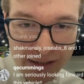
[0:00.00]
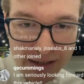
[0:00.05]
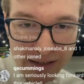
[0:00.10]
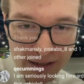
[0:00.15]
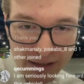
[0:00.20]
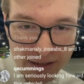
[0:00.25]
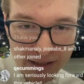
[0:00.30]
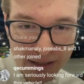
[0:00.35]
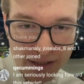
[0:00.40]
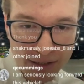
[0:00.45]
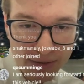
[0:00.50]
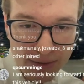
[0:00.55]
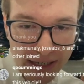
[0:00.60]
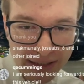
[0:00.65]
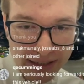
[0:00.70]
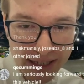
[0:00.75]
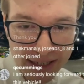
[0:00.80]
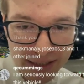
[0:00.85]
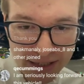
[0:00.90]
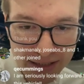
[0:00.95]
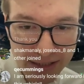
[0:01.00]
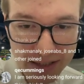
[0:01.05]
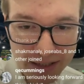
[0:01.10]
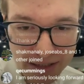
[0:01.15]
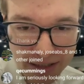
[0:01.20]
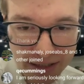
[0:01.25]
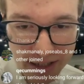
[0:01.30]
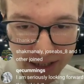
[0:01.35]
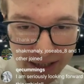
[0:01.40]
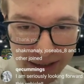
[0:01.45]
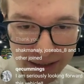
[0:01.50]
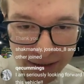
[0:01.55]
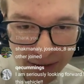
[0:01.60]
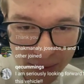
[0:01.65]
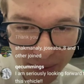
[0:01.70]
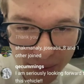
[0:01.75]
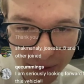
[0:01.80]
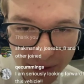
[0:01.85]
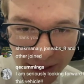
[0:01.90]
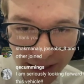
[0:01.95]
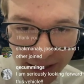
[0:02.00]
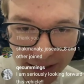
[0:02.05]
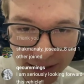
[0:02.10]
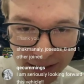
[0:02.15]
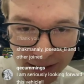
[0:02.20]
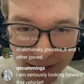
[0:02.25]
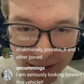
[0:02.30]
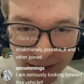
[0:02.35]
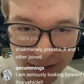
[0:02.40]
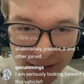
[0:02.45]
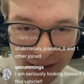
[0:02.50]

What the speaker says: Any details on stress testing the skin cooling?